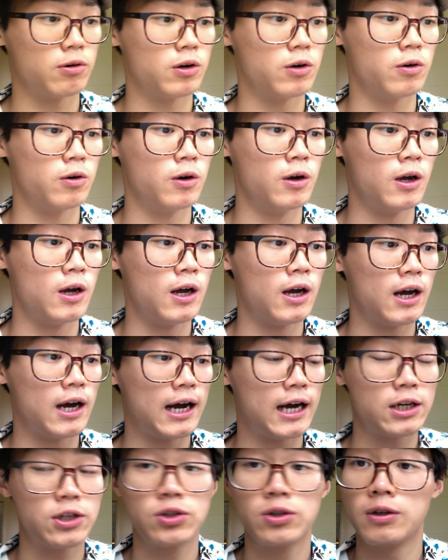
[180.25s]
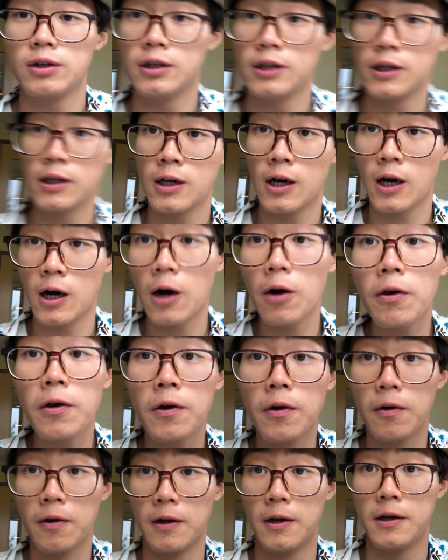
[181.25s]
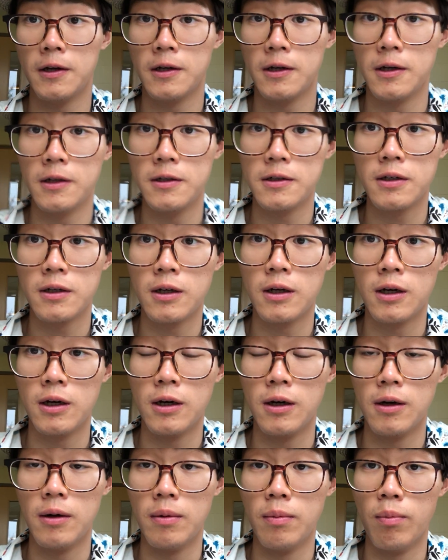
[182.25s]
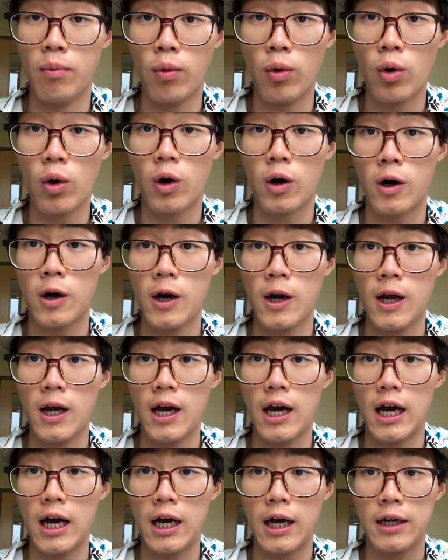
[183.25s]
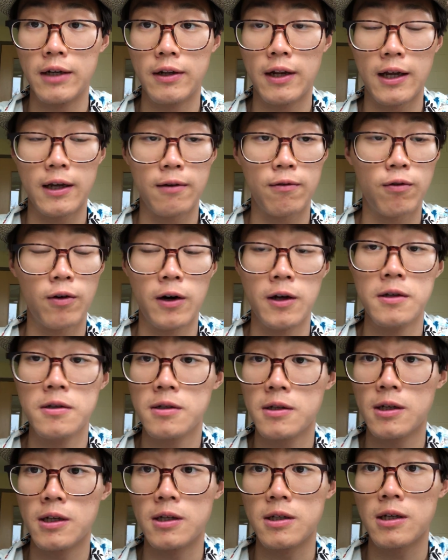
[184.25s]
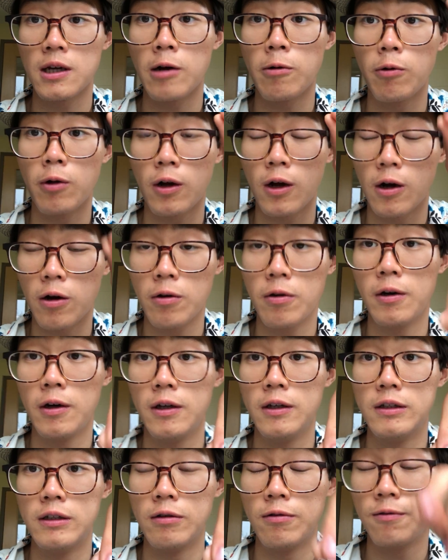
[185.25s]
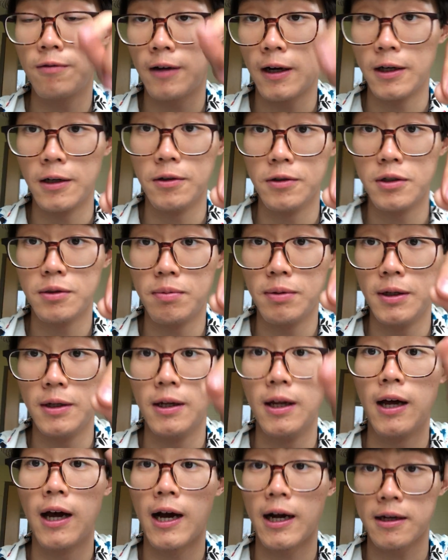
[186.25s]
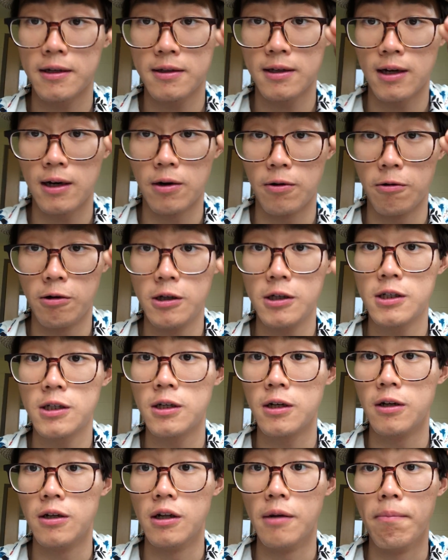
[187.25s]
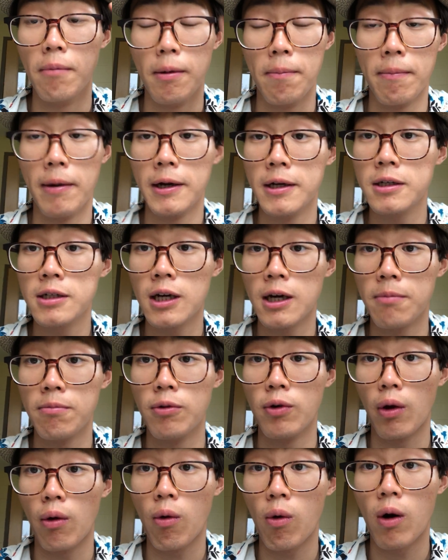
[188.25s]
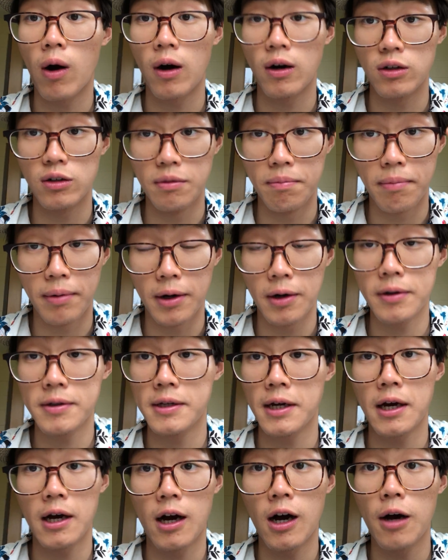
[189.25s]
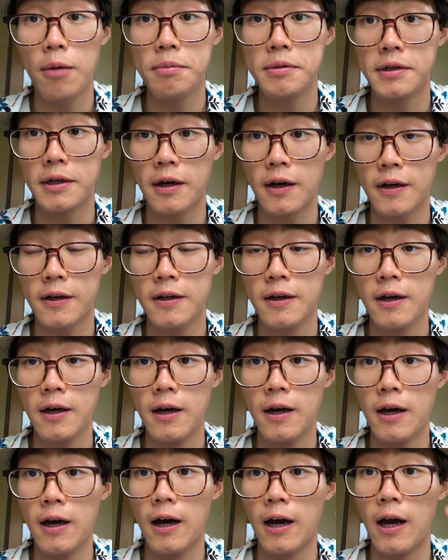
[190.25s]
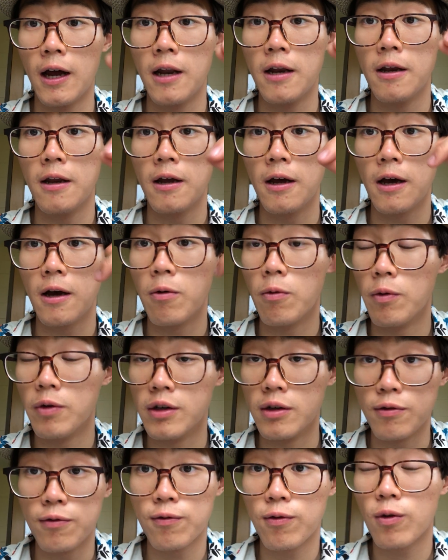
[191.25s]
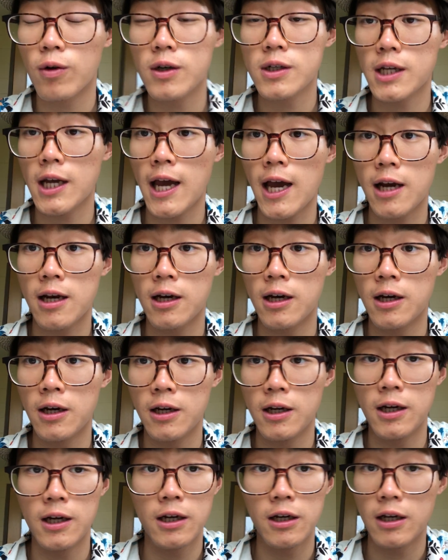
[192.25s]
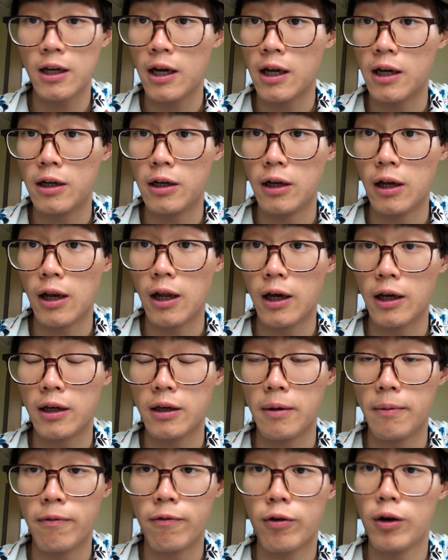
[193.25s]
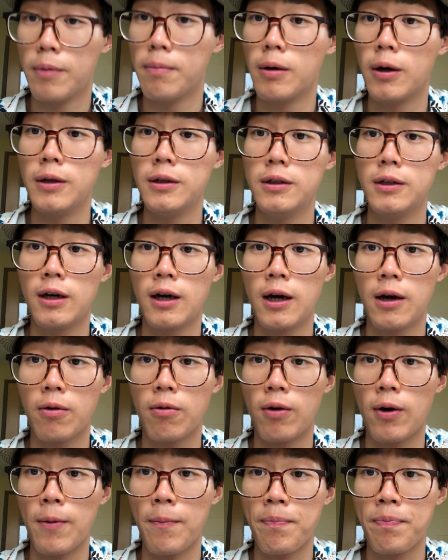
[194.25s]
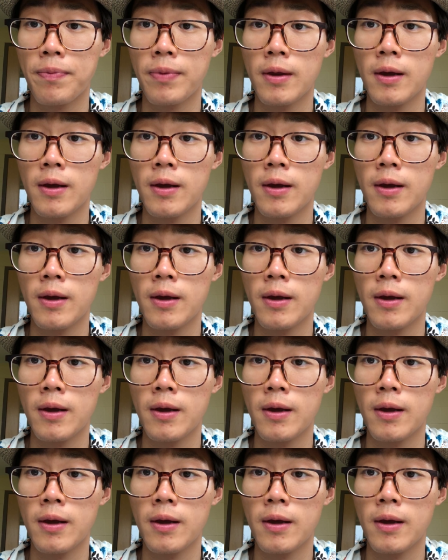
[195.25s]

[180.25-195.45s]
will actually calculate it more. Like for instance, I will calculate the final speed, acceleration, the momentum required to break the object, and with the force act on it, and like a free body diagram.